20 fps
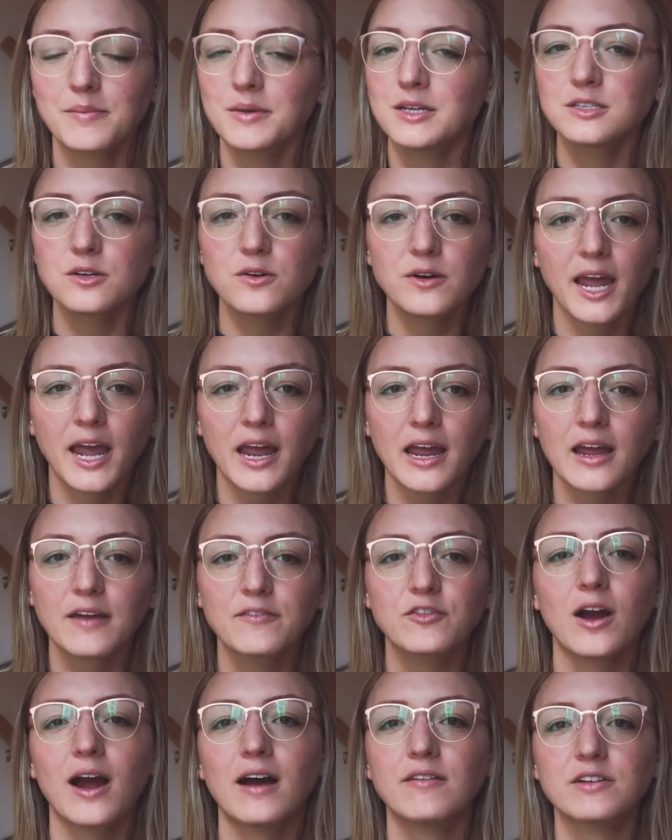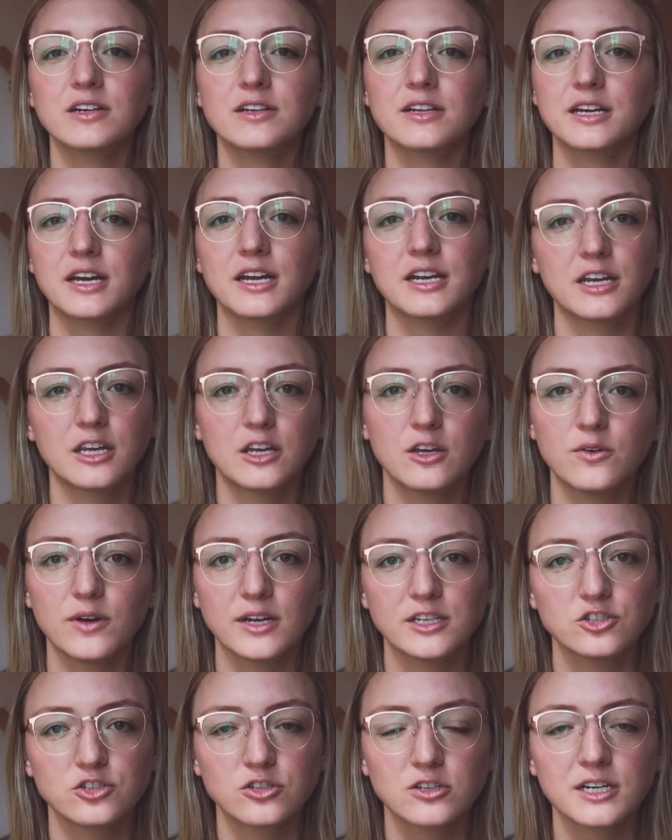It's okay if you're having like an acute
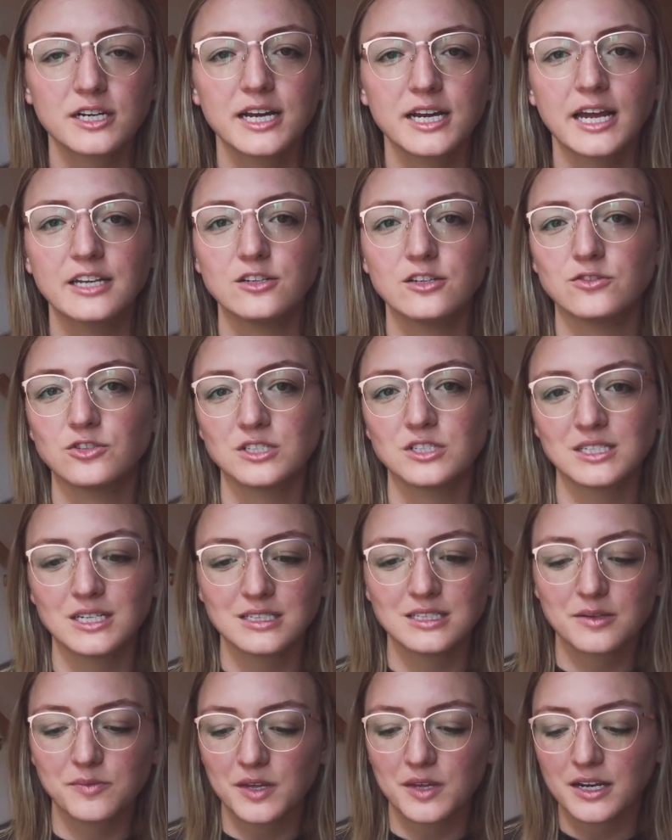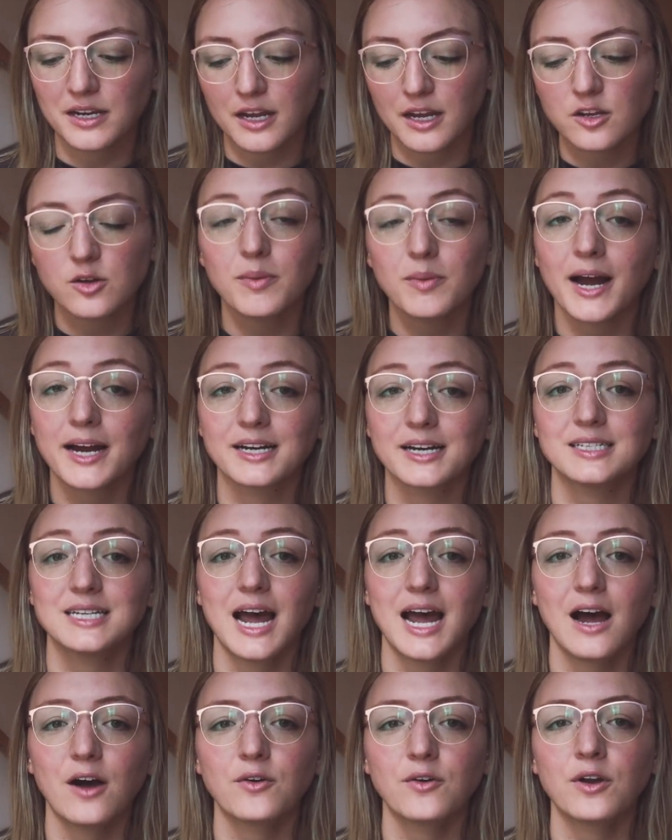injury and you just need something to get you by to
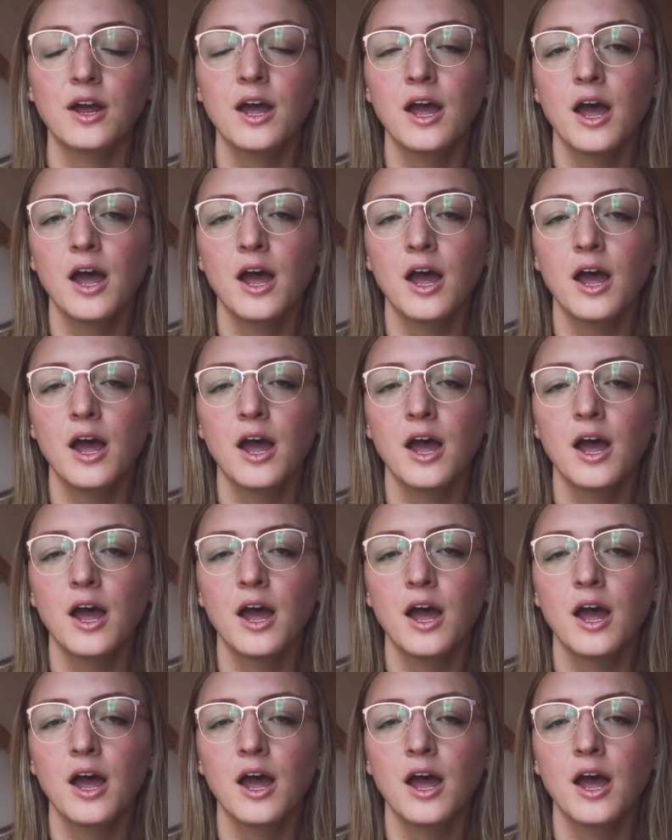town,